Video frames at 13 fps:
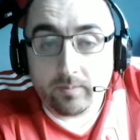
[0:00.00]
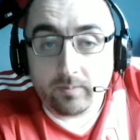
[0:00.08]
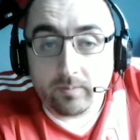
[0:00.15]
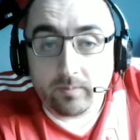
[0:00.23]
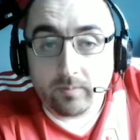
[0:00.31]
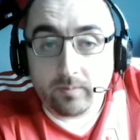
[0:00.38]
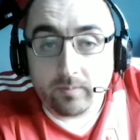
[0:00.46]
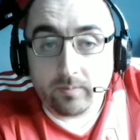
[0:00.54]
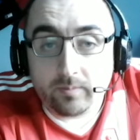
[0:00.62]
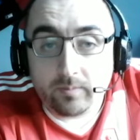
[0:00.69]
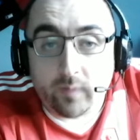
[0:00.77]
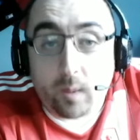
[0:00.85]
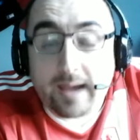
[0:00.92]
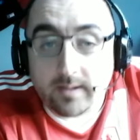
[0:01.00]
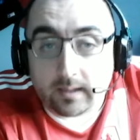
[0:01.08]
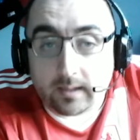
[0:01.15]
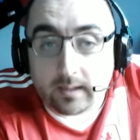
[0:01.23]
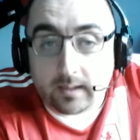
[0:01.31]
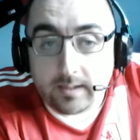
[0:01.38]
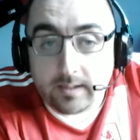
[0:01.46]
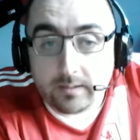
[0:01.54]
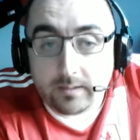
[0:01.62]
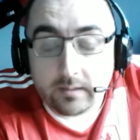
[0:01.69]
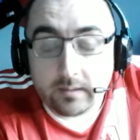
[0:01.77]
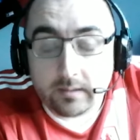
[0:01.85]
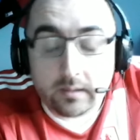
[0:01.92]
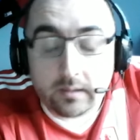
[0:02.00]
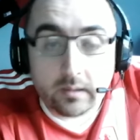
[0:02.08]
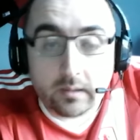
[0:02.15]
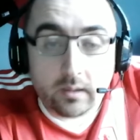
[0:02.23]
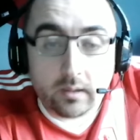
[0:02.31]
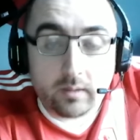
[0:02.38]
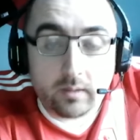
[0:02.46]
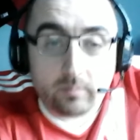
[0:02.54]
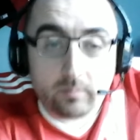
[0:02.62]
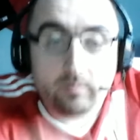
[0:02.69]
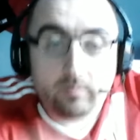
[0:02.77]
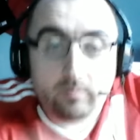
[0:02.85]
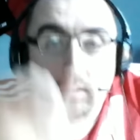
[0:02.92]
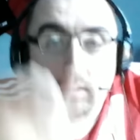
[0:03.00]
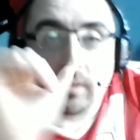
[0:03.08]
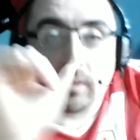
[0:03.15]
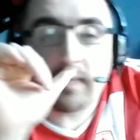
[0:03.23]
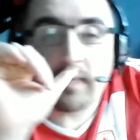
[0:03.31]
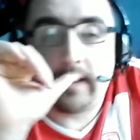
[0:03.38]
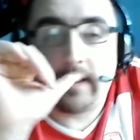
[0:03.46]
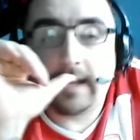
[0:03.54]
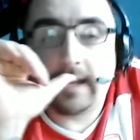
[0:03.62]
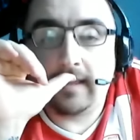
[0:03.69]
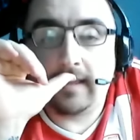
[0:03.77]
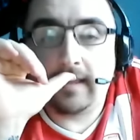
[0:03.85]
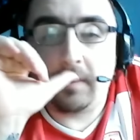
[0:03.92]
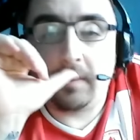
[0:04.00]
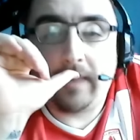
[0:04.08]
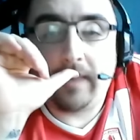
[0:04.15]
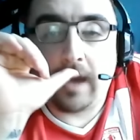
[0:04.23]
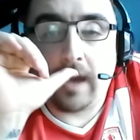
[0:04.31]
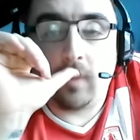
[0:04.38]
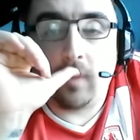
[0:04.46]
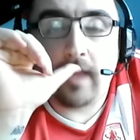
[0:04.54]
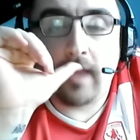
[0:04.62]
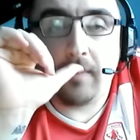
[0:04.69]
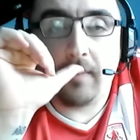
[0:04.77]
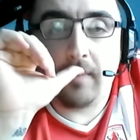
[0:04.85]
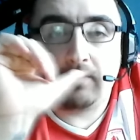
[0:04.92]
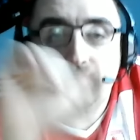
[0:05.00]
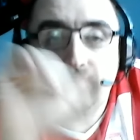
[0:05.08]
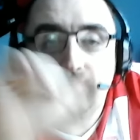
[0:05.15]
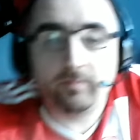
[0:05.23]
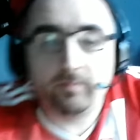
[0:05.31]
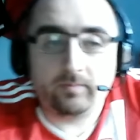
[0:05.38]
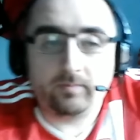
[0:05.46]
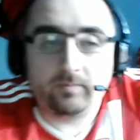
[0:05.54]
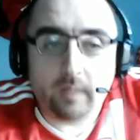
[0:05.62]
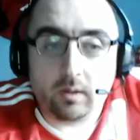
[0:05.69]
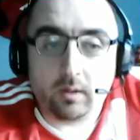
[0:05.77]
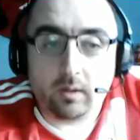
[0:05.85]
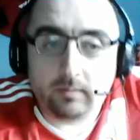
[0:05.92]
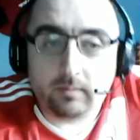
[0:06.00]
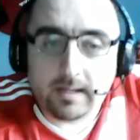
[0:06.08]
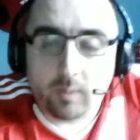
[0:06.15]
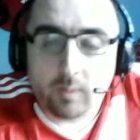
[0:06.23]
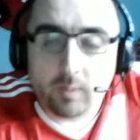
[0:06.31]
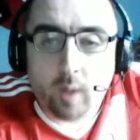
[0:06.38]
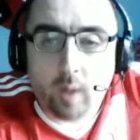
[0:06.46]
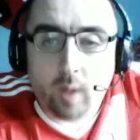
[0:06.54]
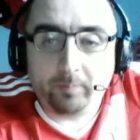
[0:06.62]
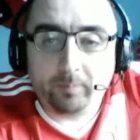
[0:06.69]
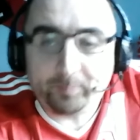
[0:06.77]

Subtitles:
For the Wyatts, at least. Don't expect anything big out of them, you know, later on.